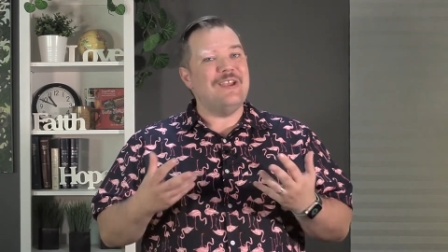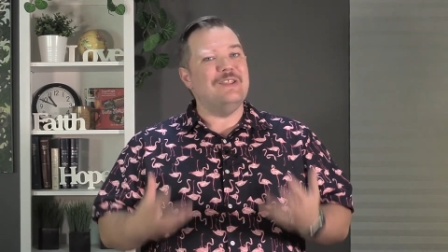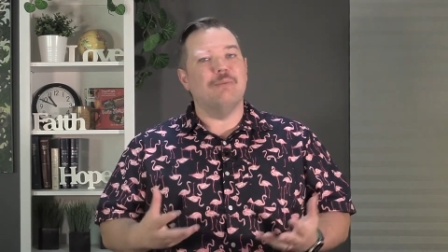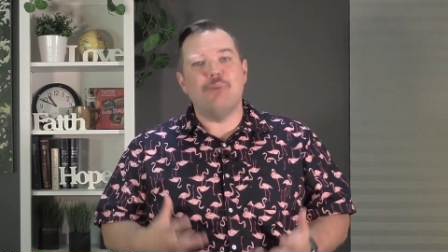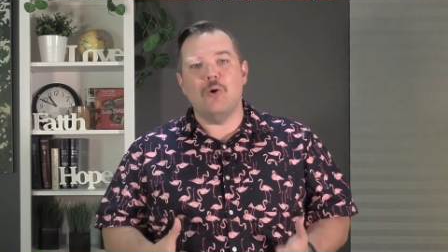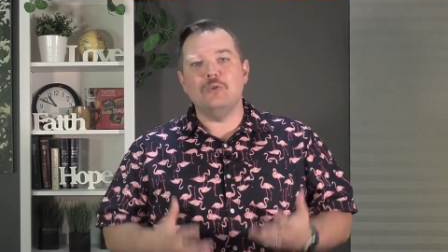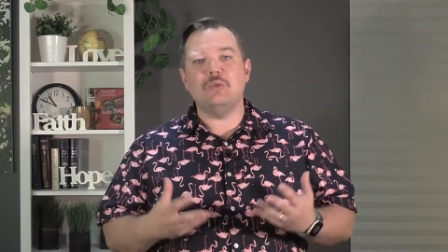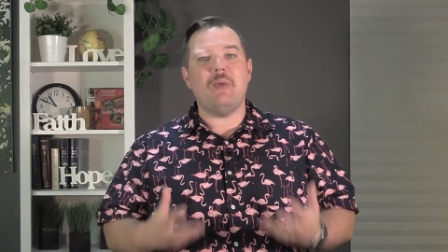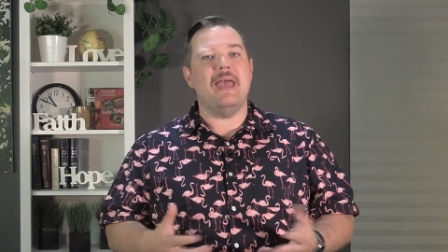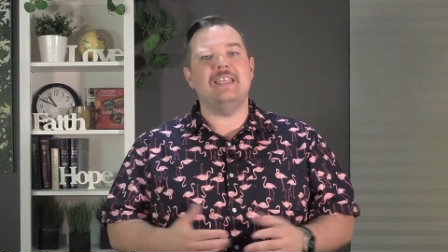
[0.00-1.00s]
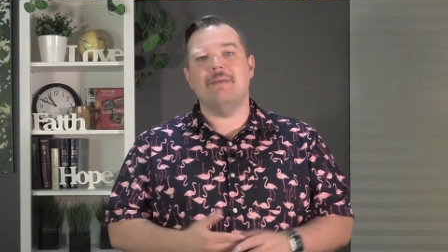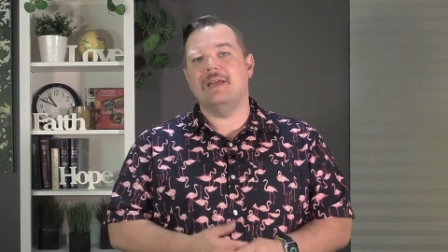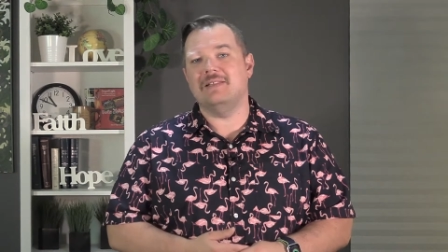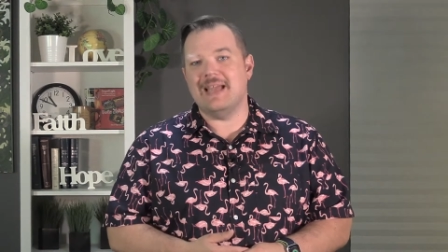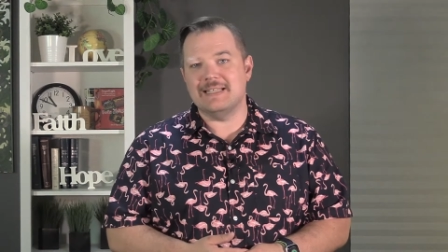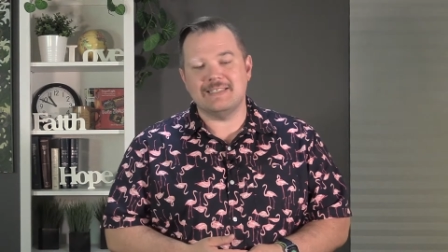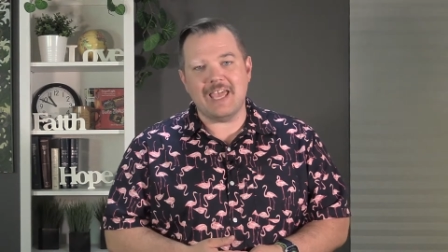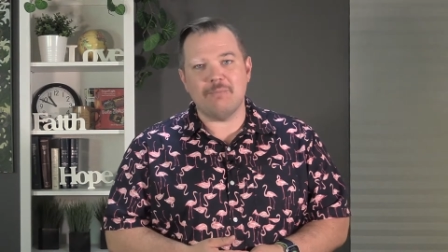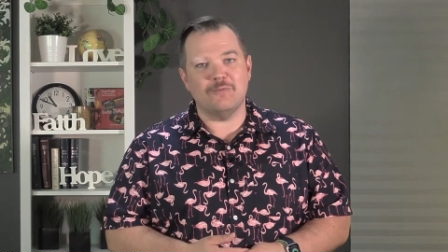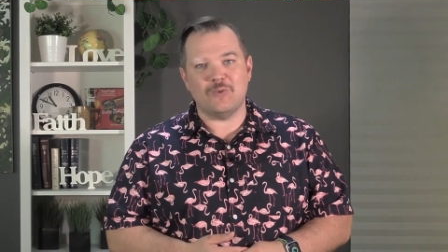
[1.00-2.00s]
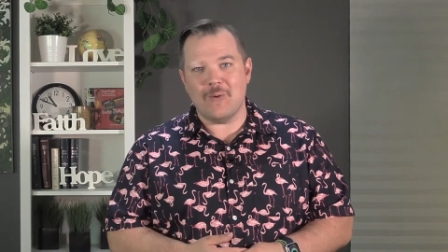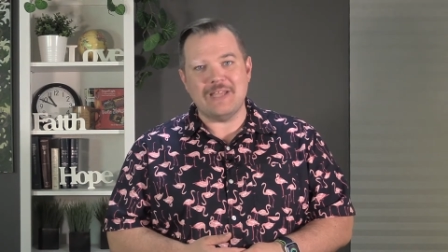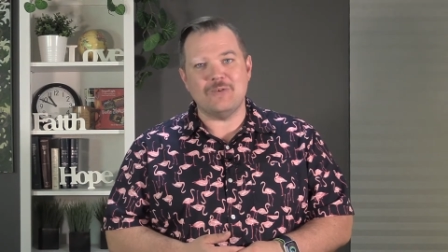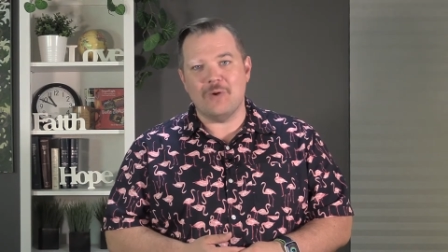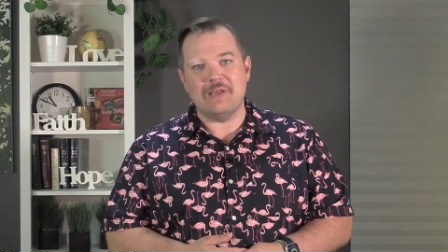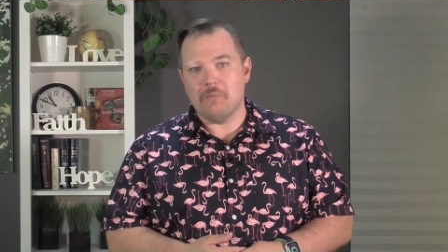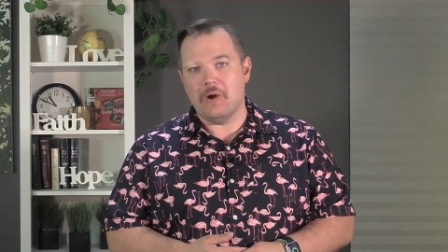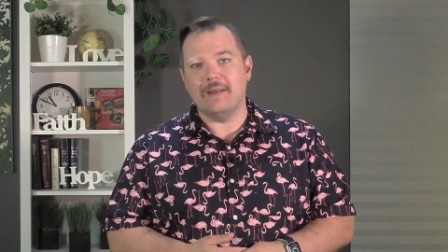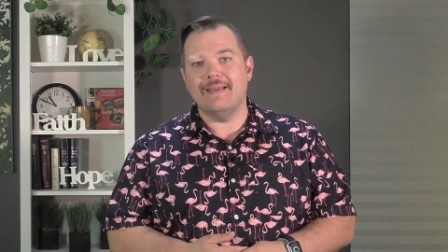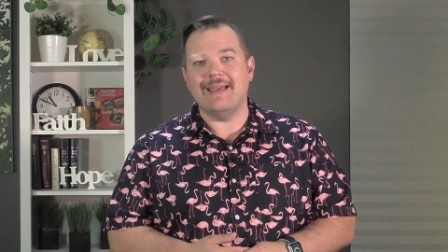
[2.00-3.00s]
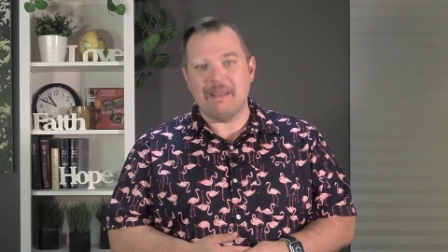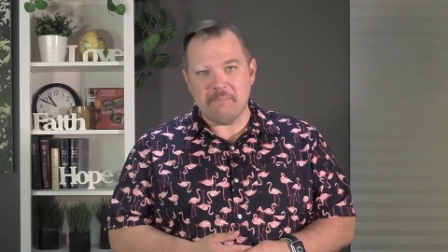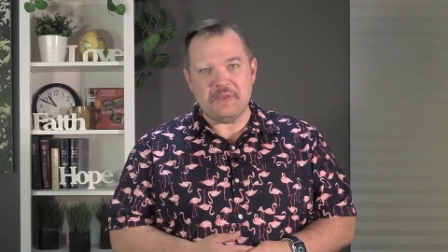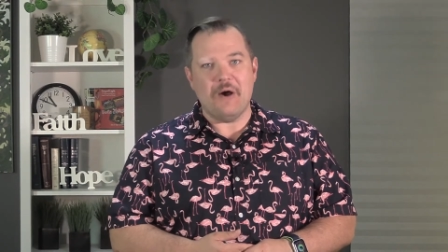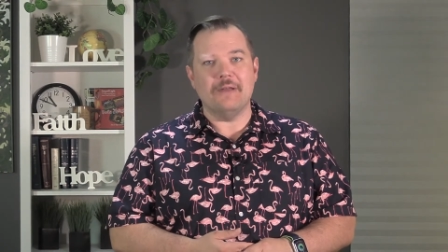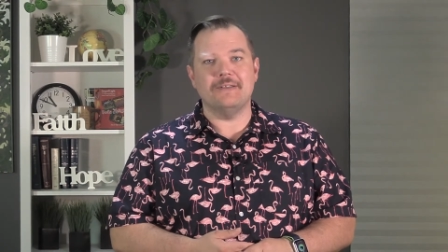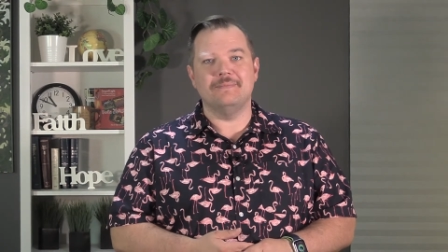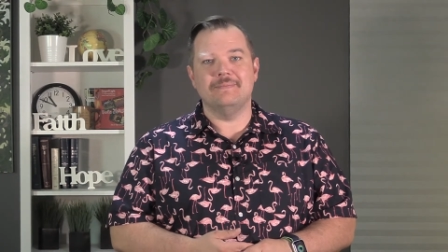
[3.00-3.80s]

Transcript: in the post pandemic landscape of 2021 and beyond?